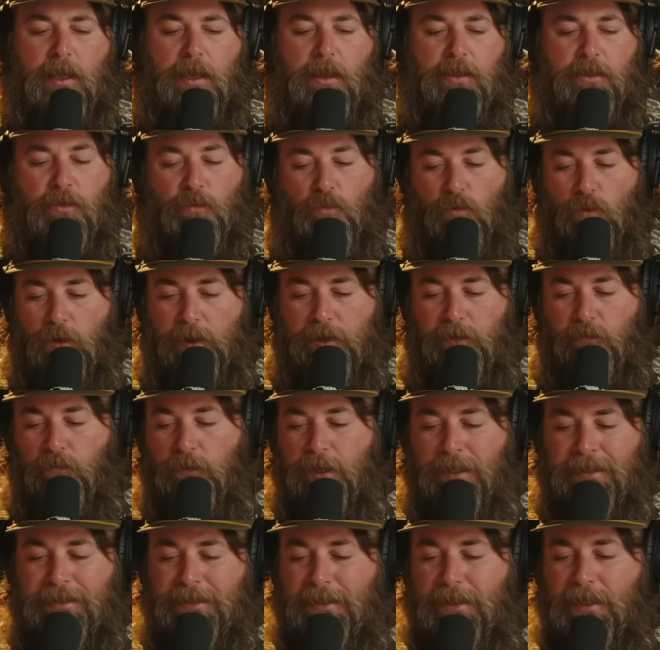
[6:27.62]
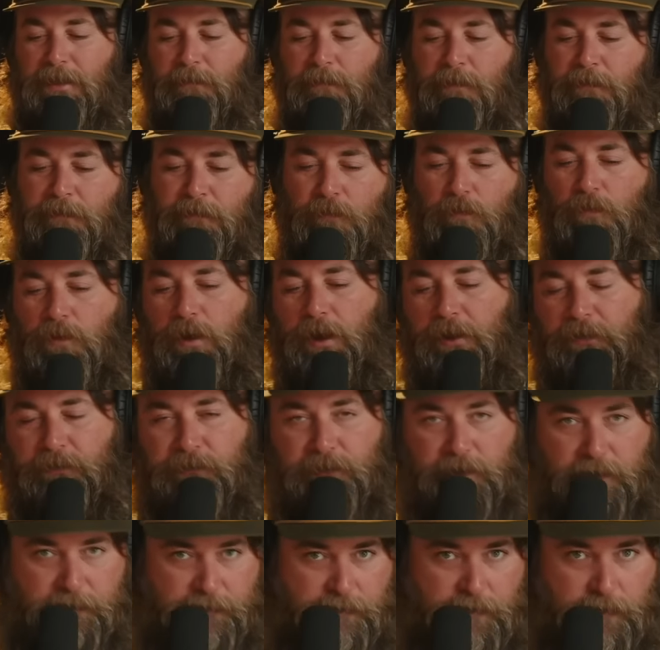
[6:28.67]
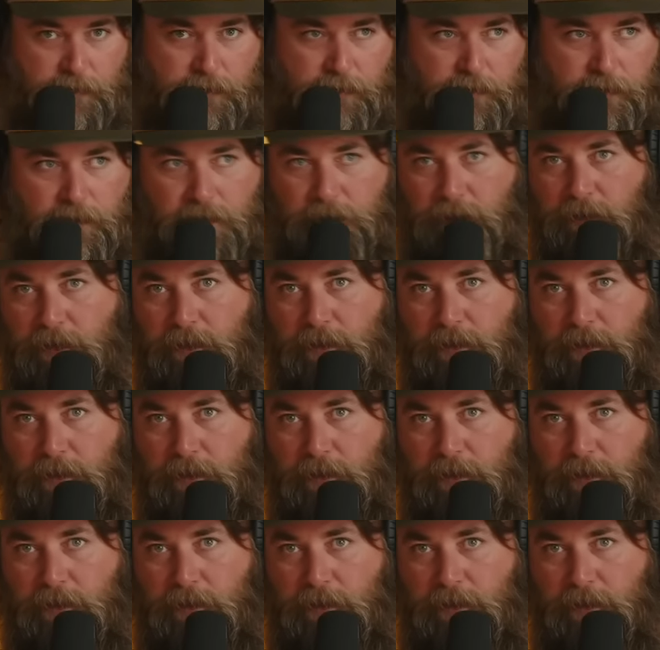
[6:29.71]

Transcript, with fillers: The one we see before us, if you're